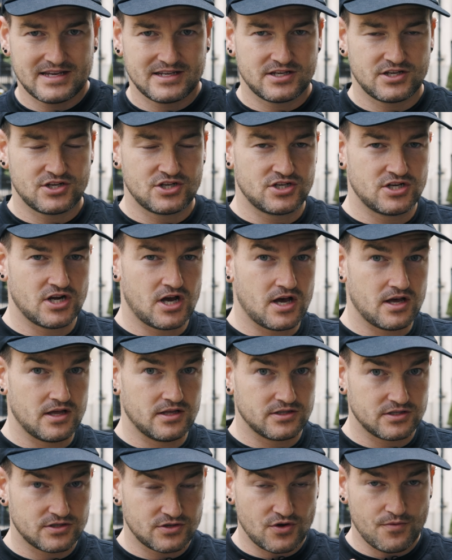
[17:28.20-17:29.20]
shut,
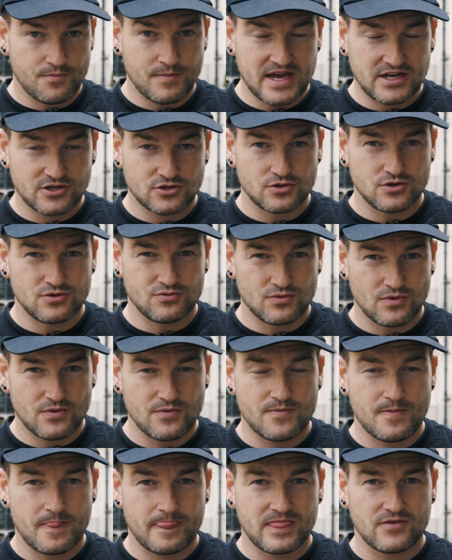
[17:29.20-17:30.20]
make sure you
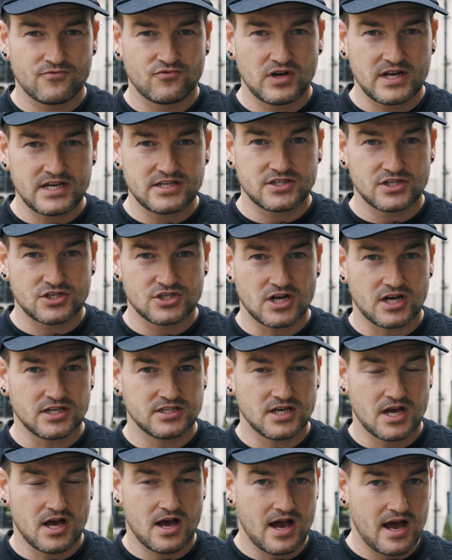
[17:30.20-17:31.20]
release the
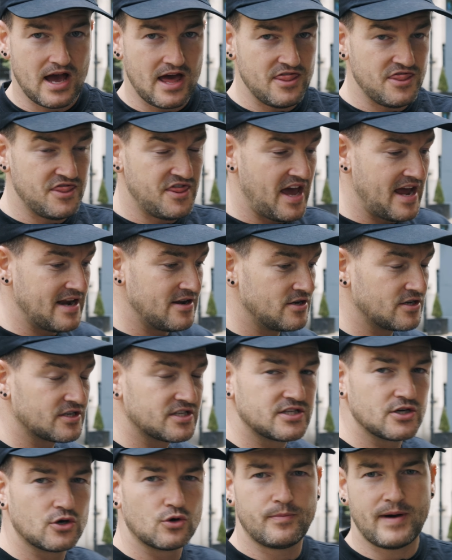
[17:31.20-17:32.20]
shutter, and then you're
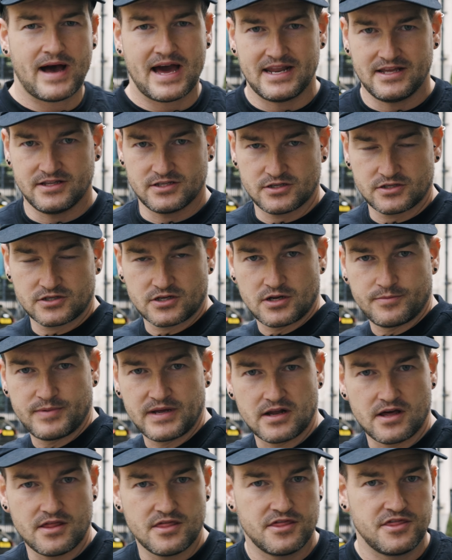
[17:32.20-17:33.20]
still panning. So it's going to be
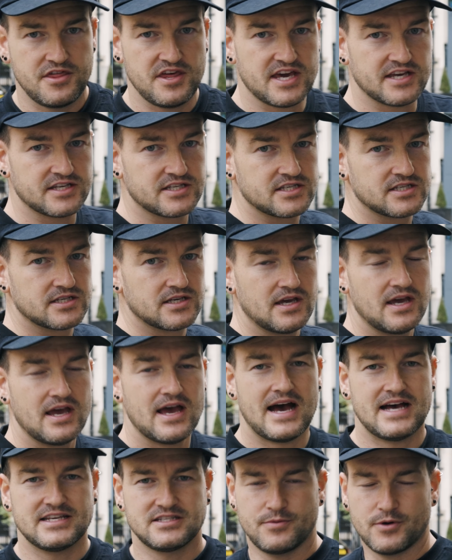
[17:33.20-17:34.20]
like this
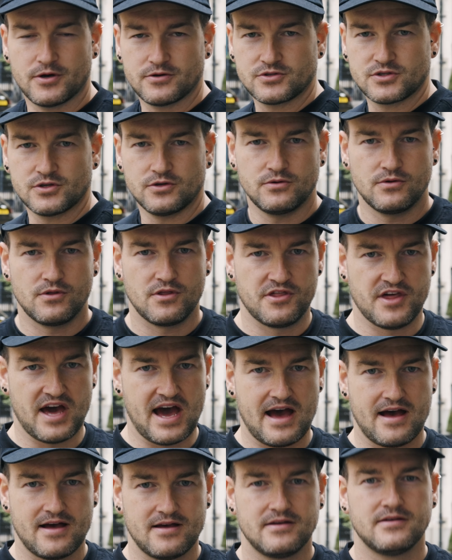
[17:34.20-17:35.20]
as opposed to
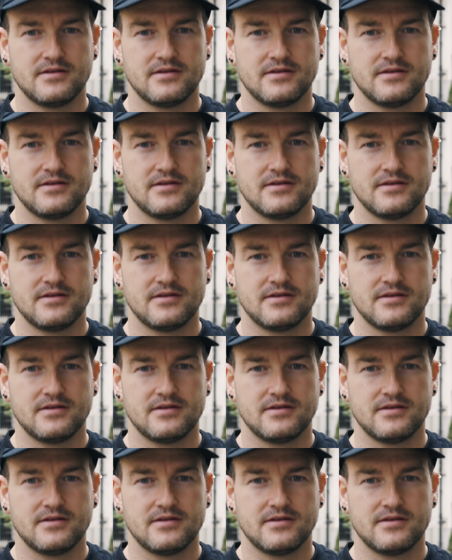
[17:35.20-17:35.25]
that.